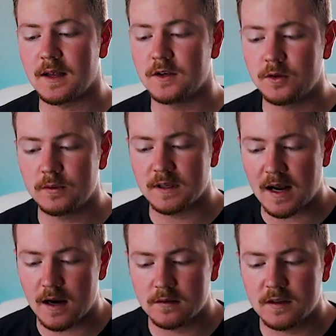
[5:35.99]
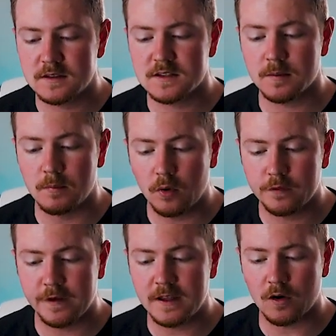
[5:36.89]
and doing the hard things to
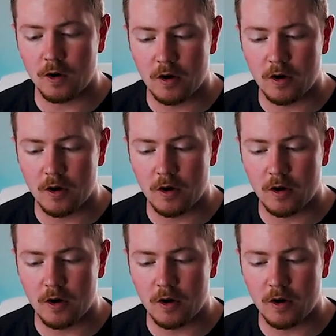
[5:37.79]
motivate your